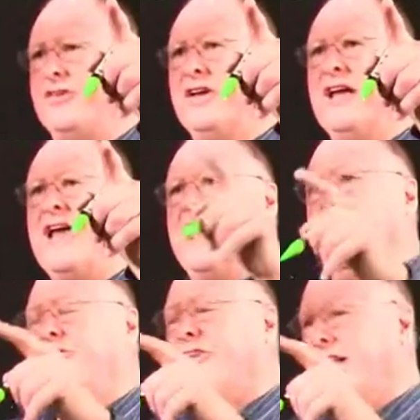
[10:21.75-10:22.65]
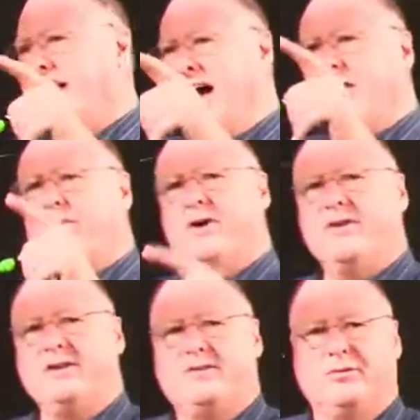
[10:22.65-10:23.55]
and say now we're going to
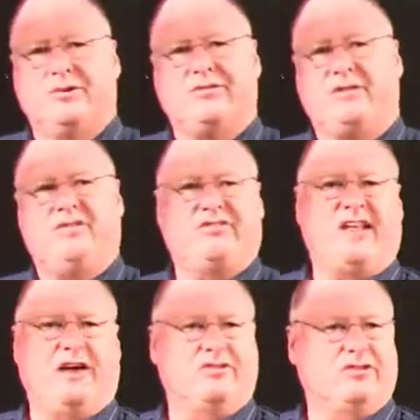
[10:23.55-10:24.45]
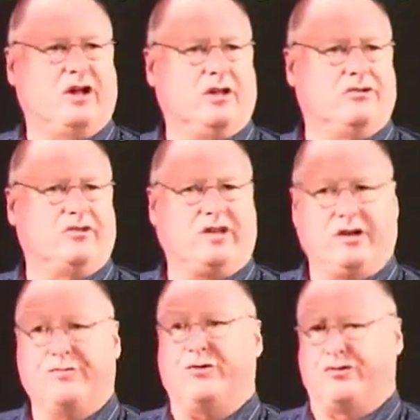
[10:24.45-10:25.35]
receive this $1,000 a year for
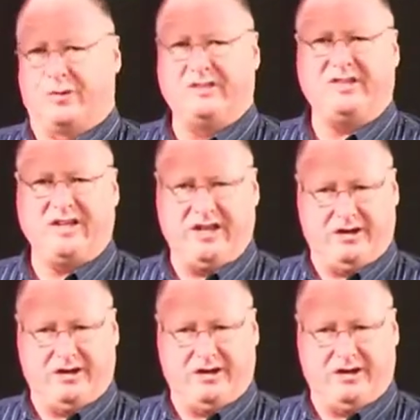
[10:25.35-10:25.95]
20 years.